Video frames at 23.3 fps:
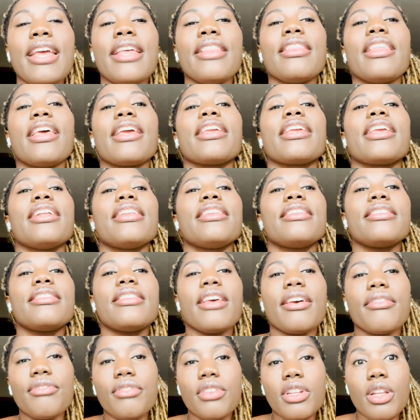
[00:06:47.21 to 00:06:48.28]
there can
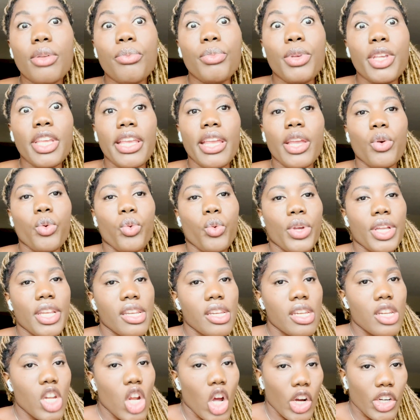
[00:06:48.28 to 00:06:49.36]
definitely be a
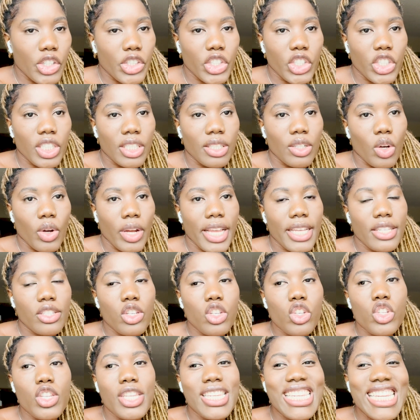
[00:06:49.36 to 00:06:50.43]
reduction. Okay, so
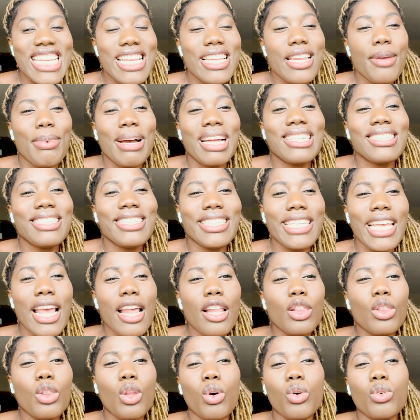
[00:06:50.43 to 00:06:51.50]
you need about
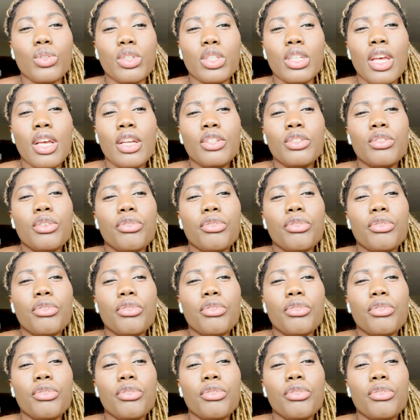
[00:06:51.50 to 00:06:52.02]
10 loads to